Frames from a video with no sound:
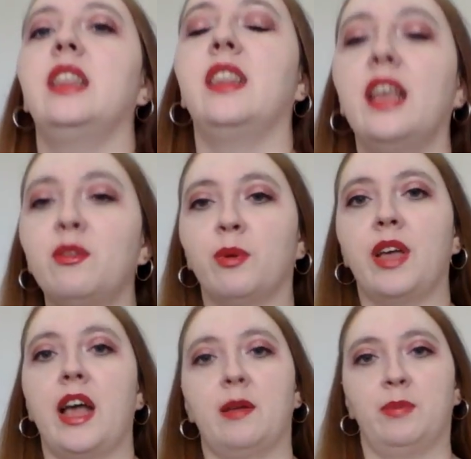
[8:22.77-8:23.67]
that's what
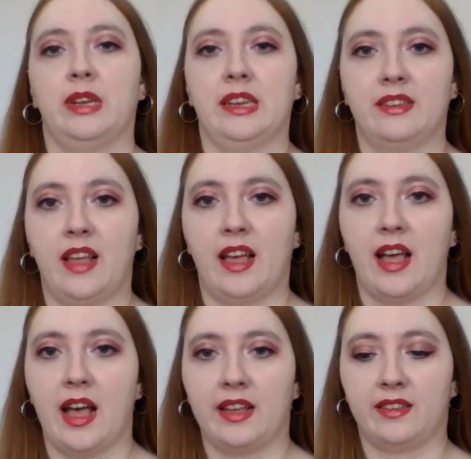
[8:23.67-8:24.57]
happened, is that
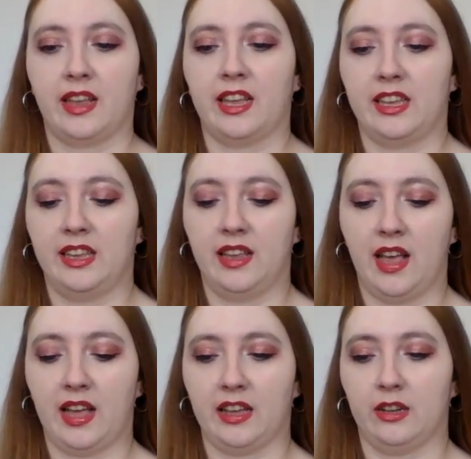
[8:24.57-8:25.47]
as I
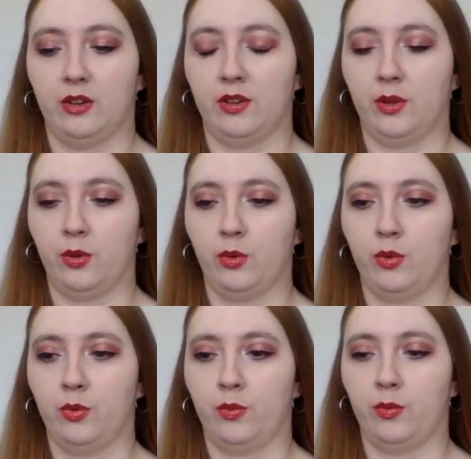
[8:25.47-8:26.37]
had,
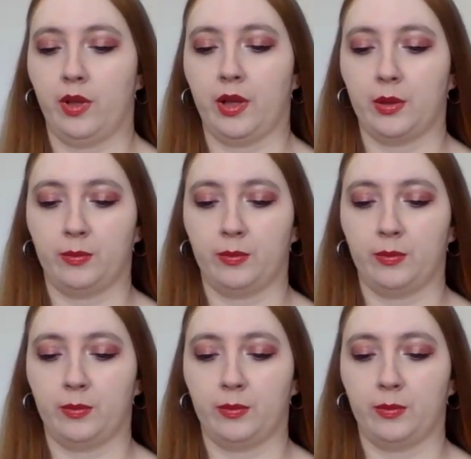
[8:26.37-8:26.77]
I